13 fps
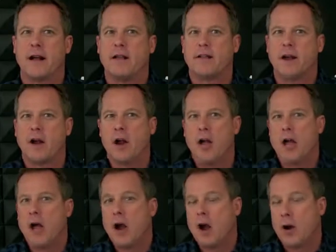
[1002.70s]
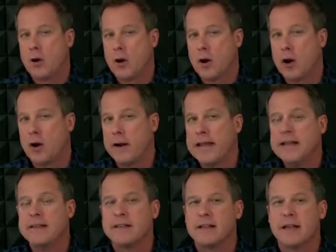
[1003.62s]
out there are, are
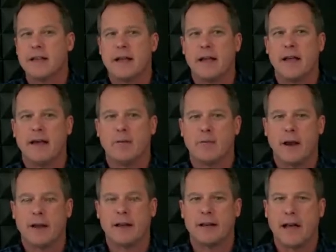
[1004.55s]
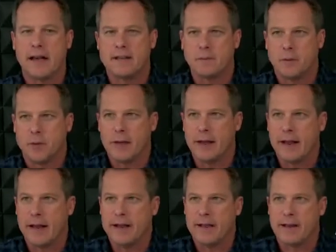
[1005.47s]
easily recognizable
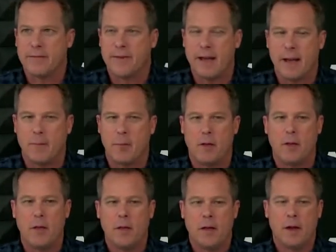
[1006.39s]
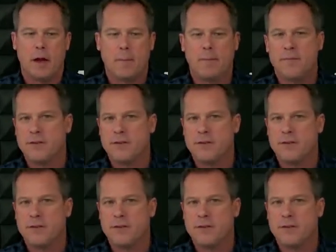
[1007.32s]
and identifiable um,